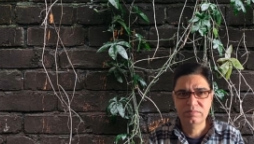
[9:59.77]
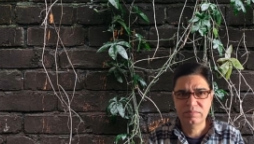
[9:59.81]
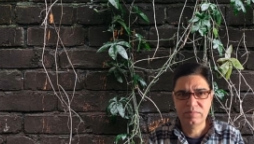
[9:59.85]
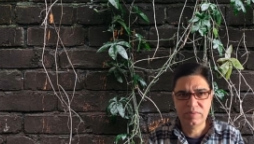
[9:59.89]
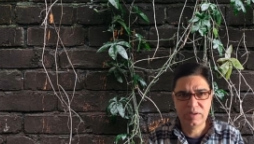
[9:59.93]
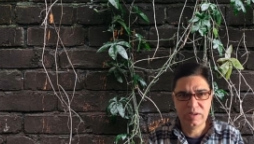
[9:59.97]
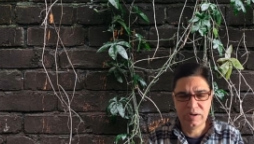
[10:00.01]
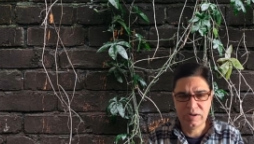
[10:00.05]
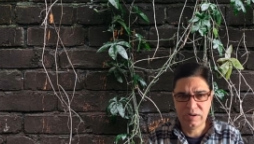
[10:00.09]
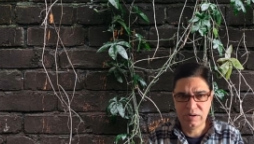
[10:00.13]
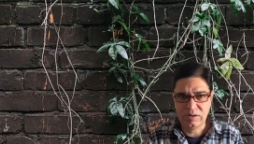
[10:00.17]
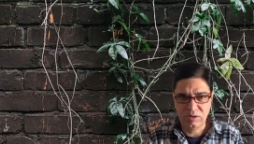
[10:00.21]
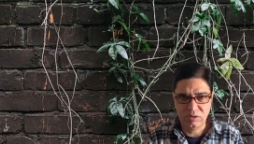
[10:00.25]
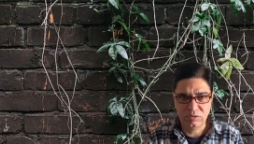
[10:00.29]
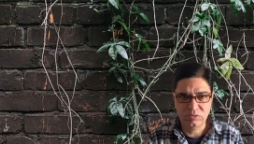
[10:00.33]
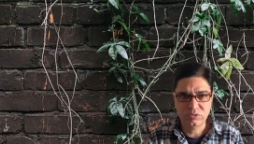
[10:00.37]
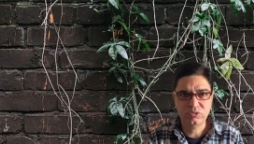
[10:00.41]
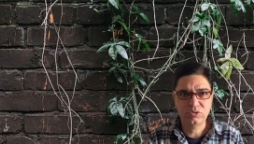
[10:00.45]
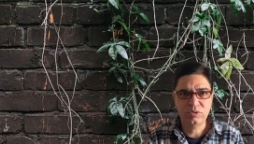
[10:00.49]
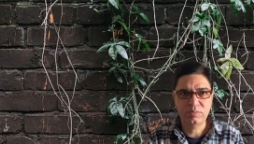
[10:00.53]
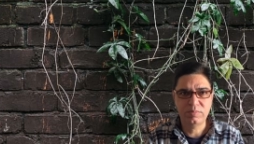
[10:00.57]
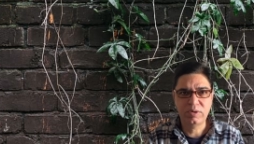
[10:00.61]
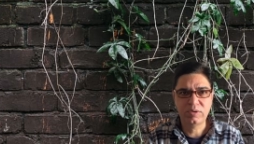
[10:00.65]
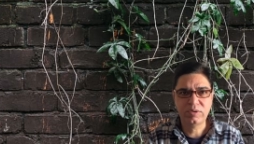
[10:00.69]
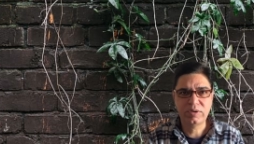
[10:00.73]
and
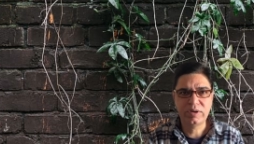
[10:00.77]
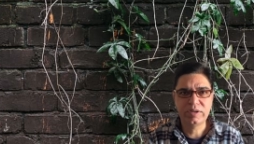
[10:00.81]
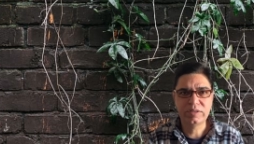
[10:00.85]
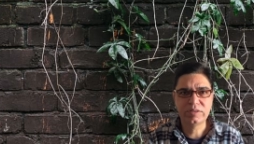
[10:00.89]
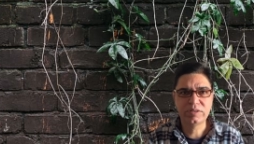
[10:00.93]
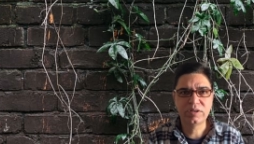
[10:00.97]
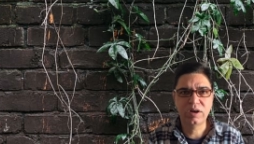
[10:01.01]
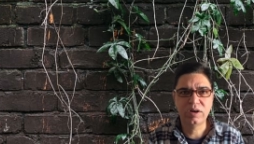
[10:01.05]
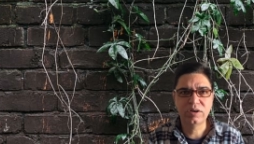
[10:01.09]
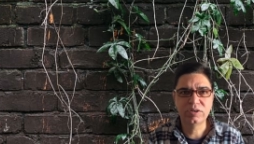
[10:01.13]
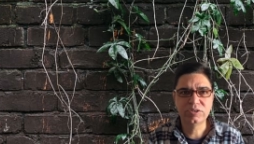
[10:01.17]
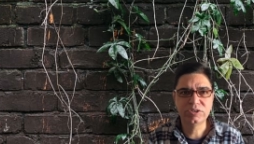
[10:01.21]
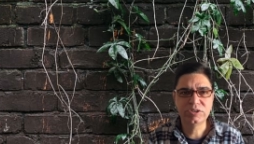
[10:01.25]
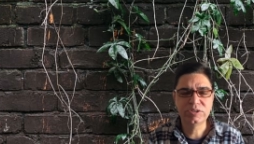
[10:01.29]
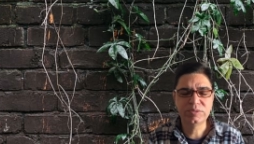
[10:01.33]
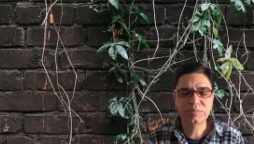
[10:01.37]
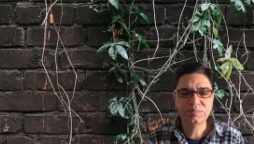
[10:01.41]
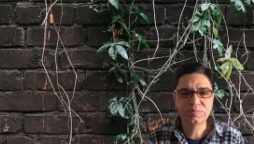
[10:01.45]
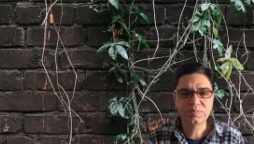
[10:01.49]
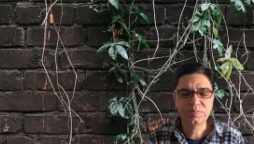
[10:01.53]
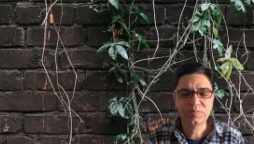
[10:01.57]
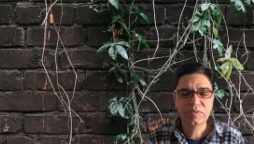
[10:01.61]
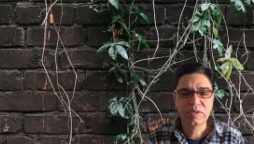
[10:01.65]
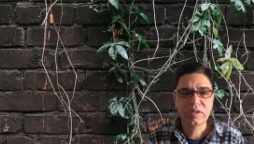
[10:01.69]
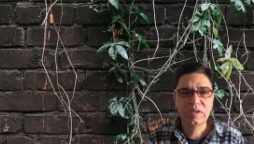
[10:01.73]
also about lethargy.
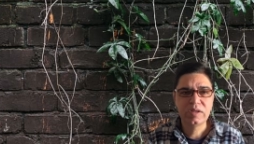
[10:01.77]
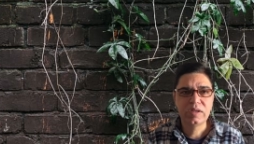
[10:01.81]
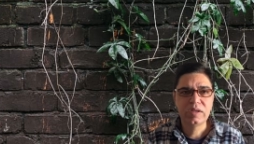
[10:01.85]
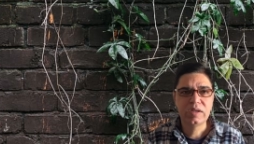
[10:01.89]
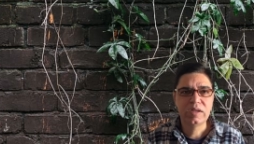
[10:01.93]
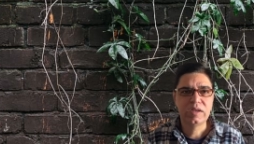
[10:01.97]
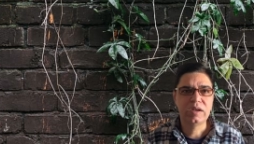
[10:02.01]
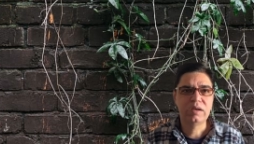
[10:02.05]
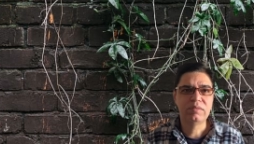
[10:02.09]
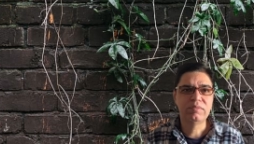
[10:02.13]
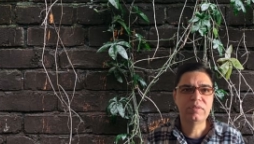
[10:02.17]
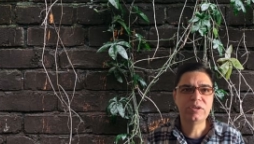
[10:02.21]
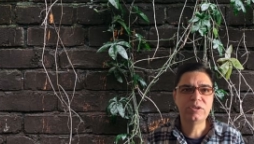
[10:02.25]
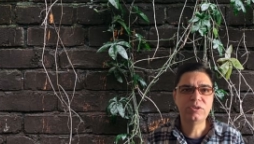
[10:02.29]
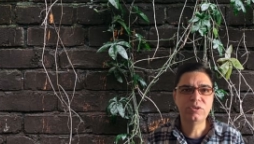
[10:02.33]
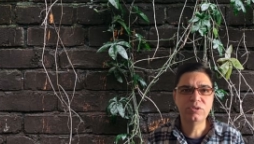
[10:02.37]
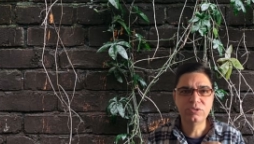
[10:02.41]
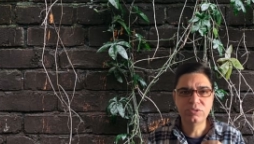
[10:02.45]
Now, when you're